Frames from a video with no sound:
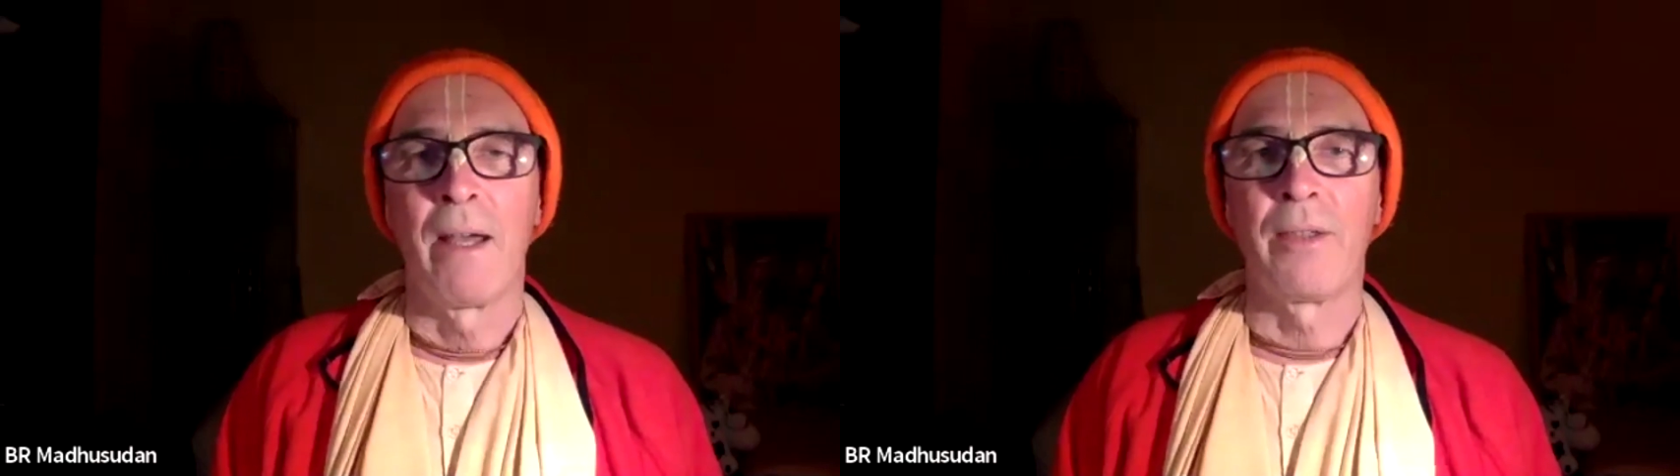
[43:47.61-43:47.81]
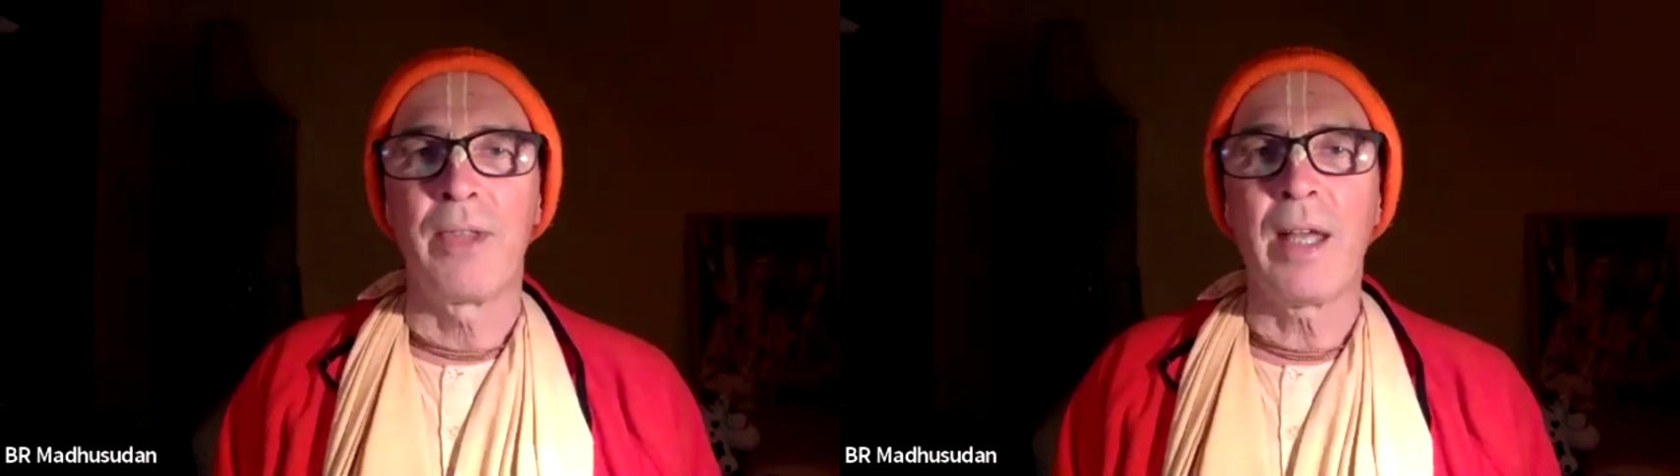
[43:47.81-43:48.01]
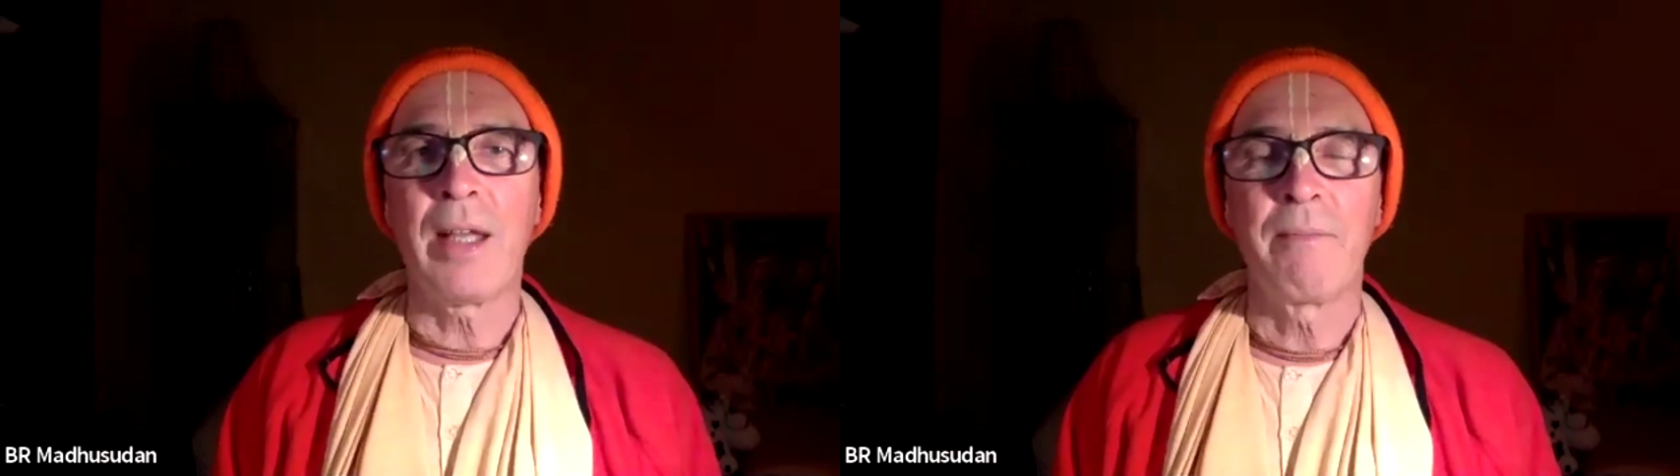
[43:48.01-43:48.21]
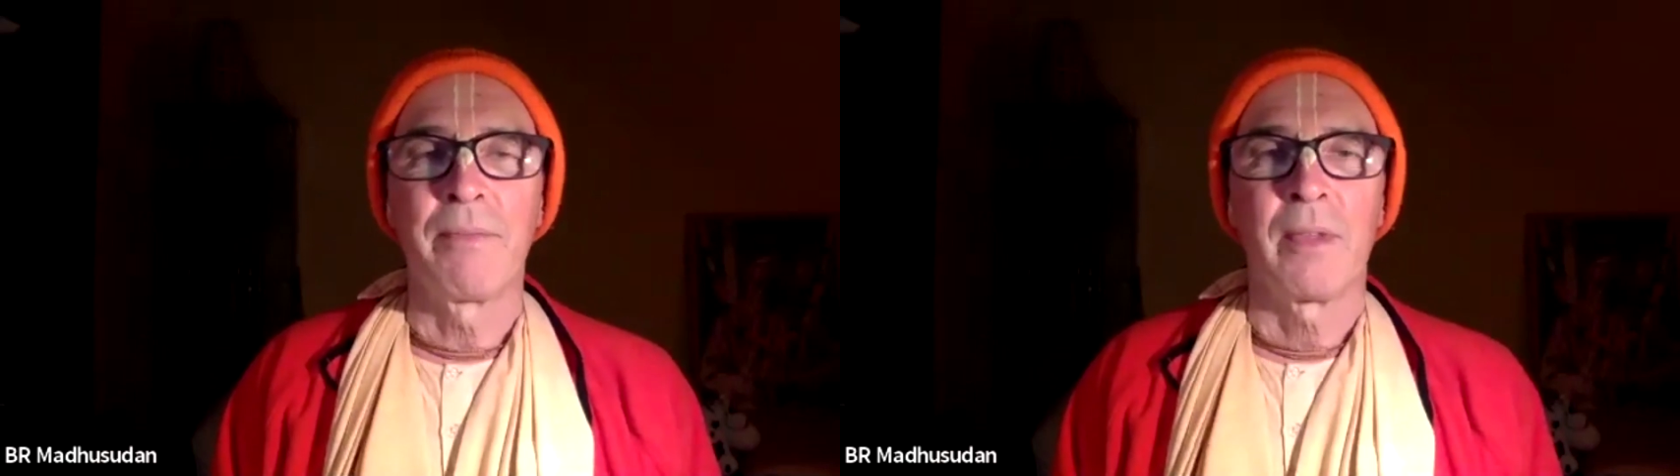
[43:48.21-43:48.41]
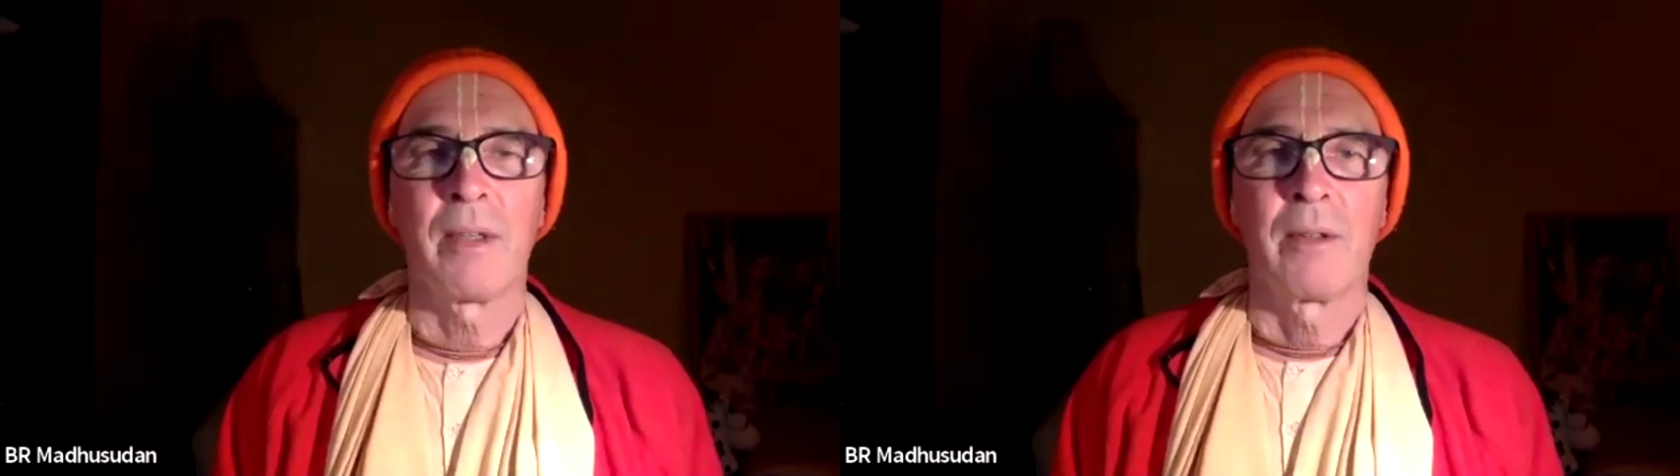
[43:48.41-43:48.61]
And then
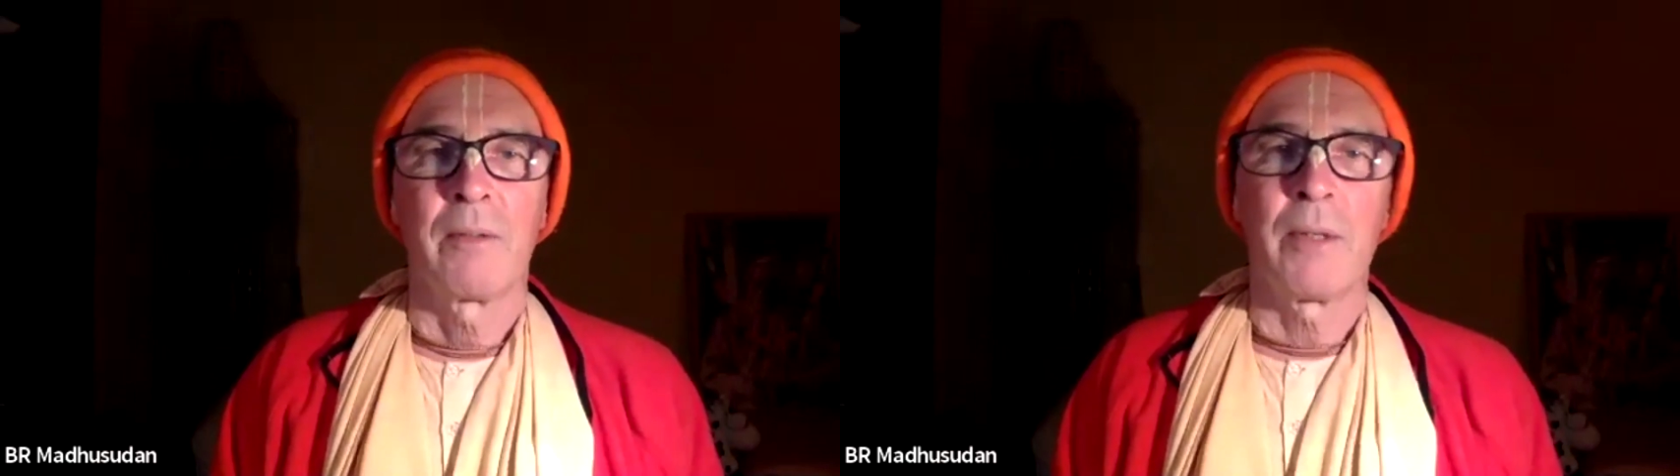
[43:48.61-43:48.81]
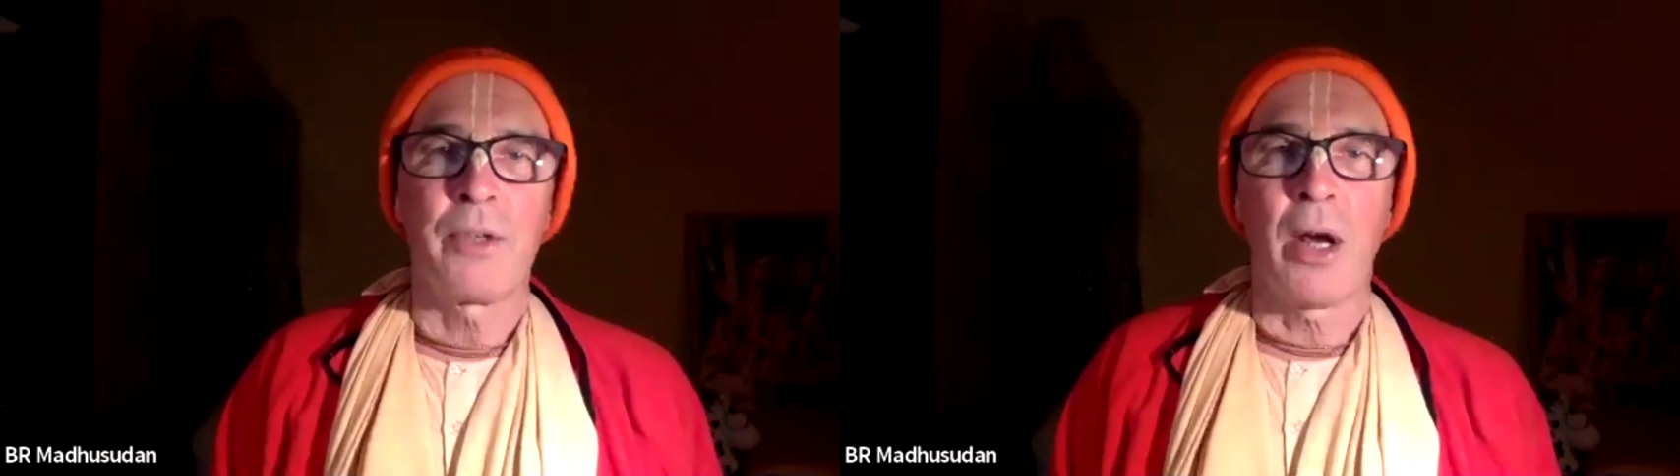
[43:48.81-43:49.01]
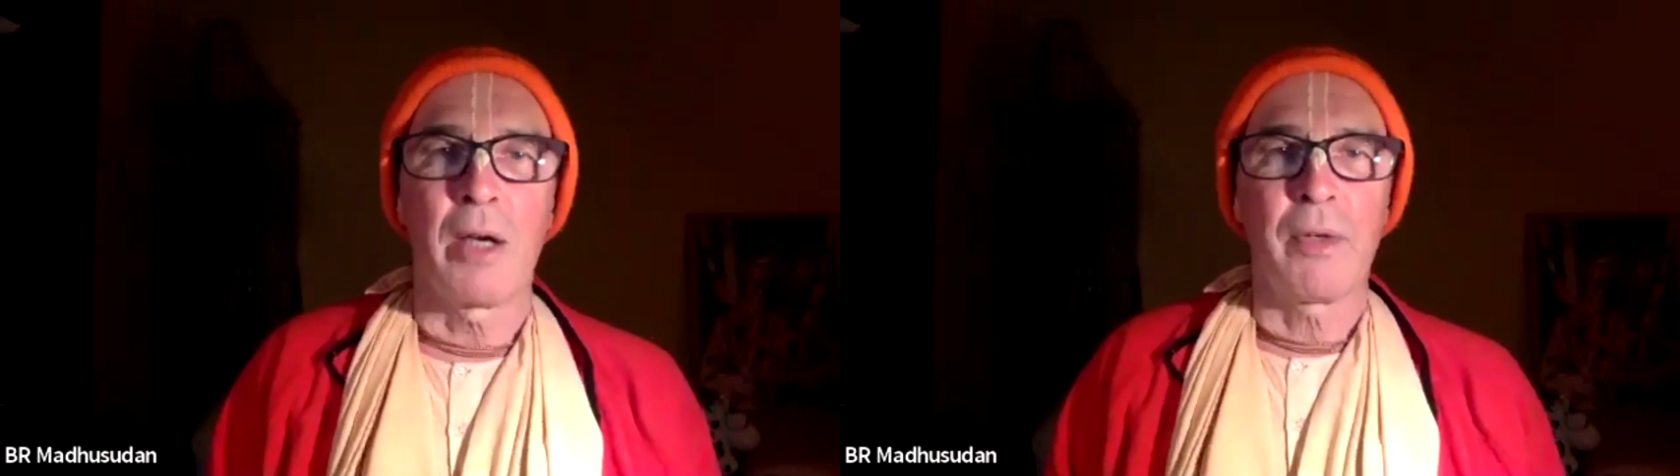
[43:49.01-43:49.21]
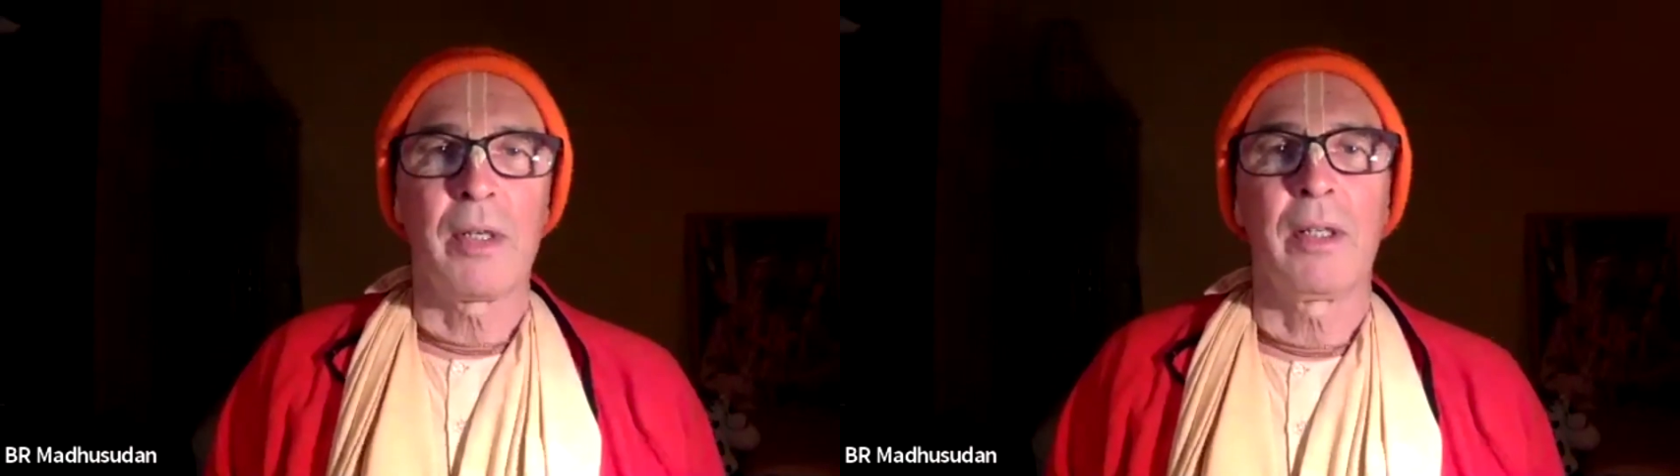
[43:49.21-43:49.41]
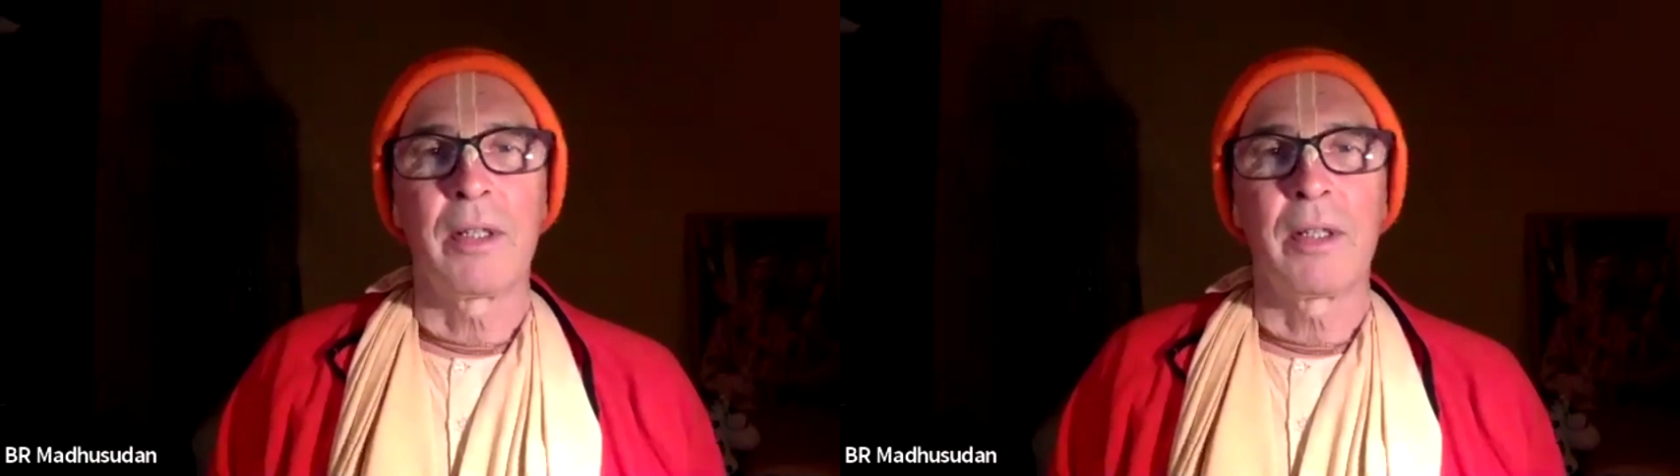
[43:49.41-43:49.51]
we're driving